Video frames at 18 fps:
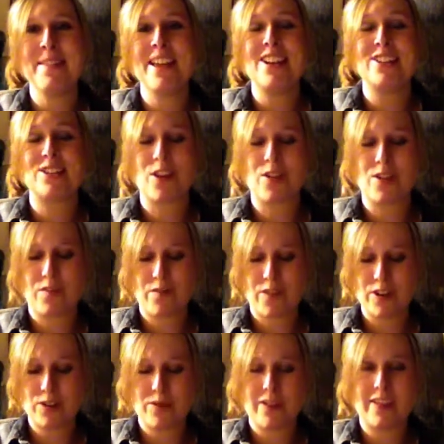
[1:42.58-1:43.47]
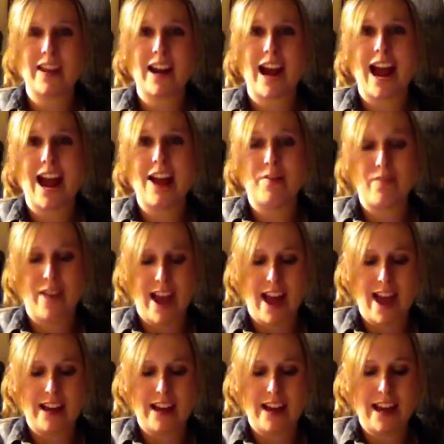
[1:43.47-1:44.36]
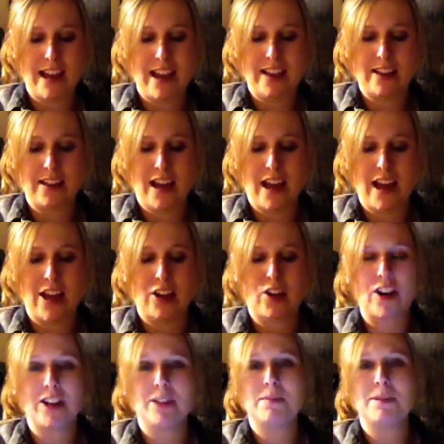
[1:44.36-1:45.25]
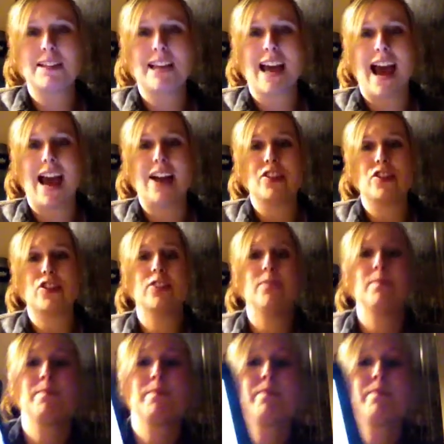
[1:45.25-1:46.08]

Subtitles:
So the first one that I read is Christmas Catch.